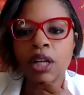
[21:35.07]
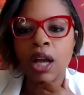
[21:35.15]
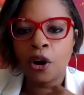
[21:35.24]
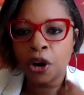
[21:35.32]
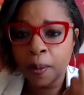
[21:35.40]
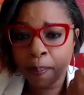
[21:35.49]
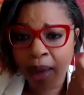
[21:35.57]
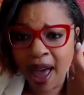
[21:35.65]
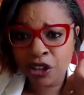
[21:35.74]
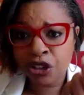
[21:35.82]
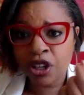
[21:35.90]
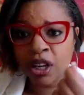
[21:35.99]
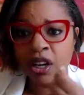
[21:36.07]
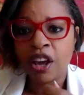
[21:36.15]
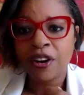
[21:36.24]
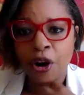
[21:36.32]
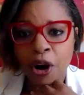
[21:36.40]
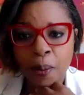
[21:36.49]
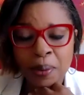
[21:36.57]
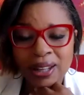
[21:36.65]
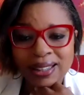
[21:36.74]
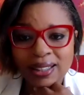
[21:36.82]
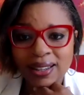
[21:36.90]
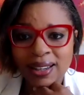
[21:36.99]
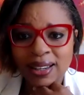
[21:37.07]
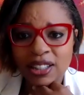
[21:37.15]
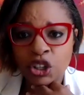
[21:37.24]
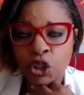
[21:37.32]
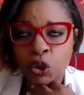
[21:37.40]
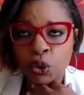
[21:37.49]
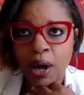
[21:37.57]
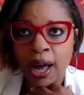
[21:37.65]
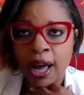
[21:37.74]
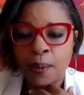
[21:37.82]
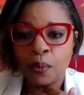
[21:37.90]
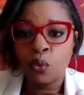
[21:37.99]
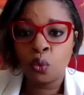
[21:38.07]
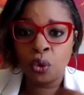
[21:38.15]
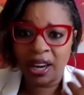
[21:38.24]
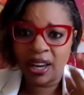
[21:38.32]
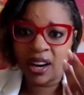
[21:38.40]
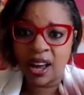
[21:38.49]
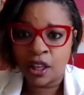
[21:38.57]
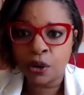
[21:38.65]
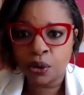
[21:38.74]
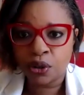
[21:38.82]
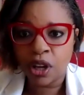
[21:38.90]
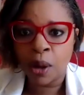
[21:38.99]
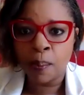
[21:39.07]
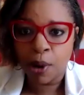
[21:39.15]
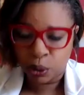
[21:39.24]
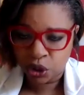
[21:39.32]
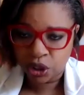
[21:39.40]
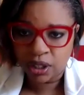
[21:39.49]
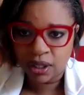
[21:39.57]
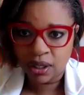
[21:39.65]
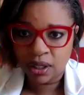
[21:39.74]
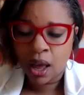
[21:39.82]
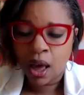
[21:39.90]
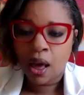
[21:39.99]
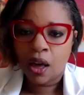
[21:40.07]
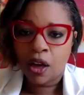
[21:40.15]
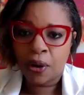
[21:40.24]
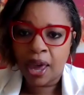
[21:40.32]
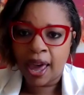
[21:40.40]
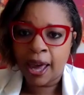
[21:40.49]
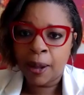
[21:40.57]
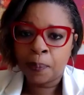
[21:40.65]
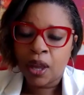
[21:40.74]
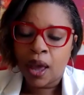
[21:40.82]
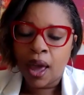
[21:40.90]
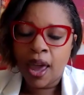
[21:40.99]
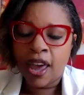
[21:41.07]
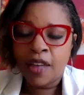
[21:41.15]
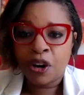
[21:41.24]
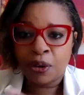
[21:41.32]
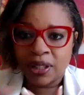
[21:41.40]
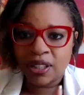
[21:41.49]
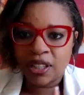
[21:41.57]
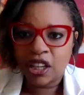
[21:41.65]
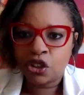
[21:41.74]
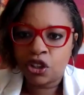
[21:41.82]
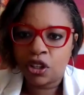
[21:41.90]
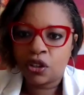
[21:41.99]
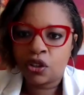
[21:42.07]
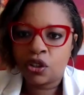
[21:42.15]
our compassion, and our ability to read others' emotions, okay, and their intentions.